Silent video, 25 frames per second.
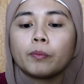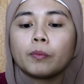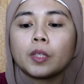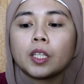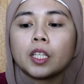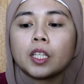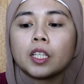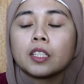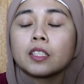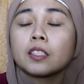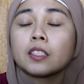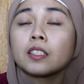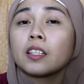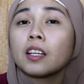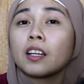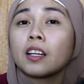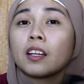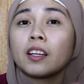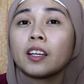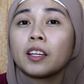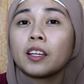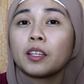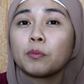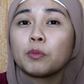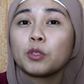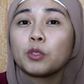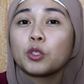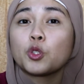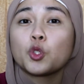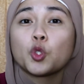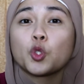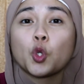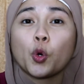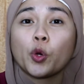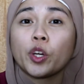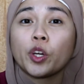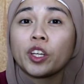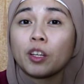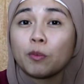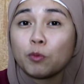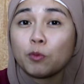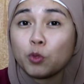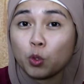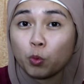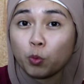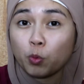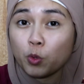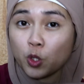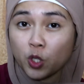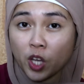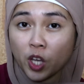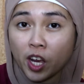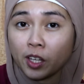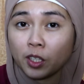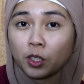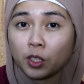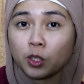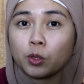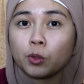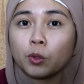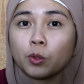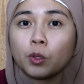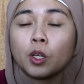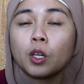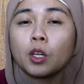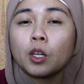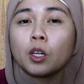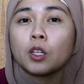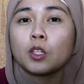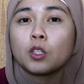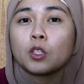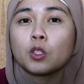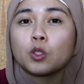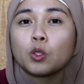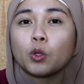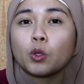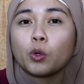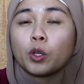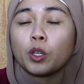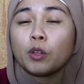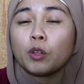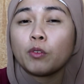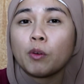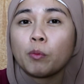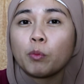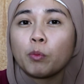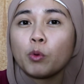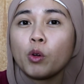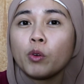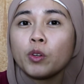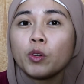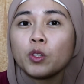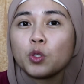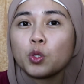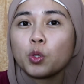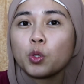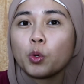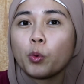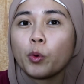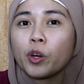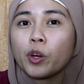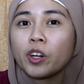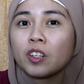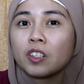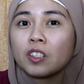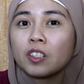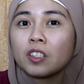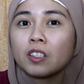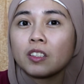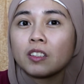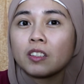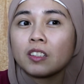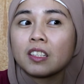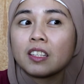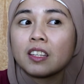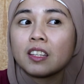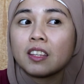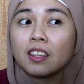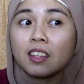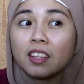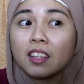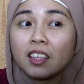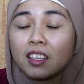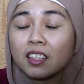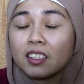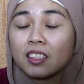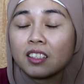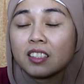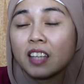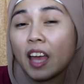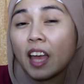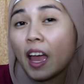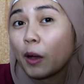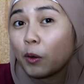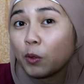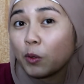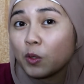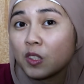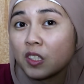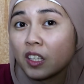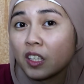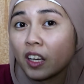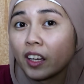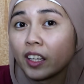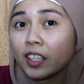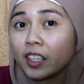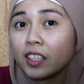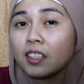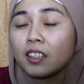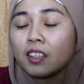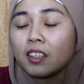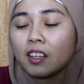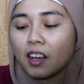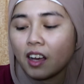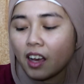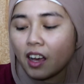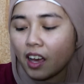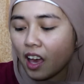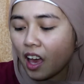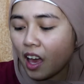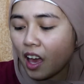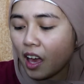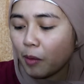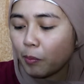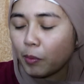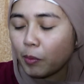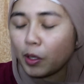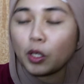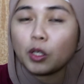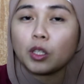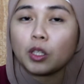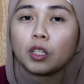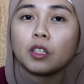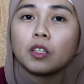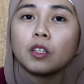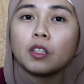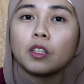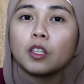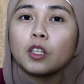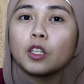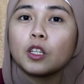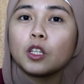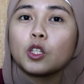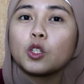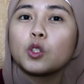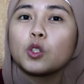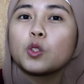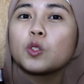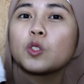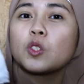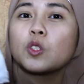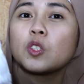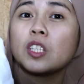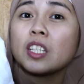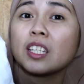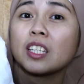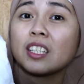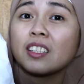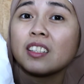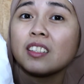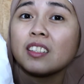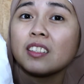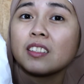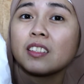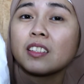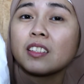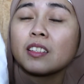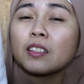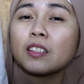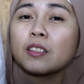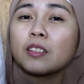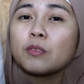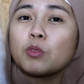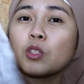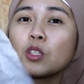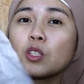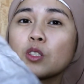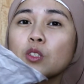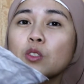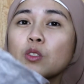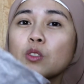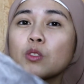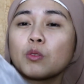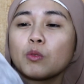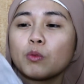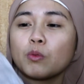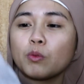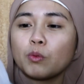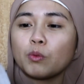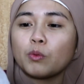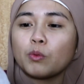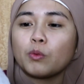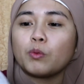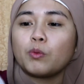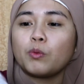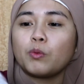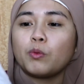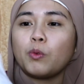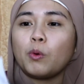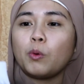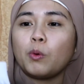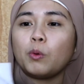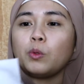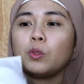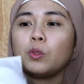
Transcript: is not going to be strong enough to protect you. So if I'm going to wear this outside, I may use this. Just fold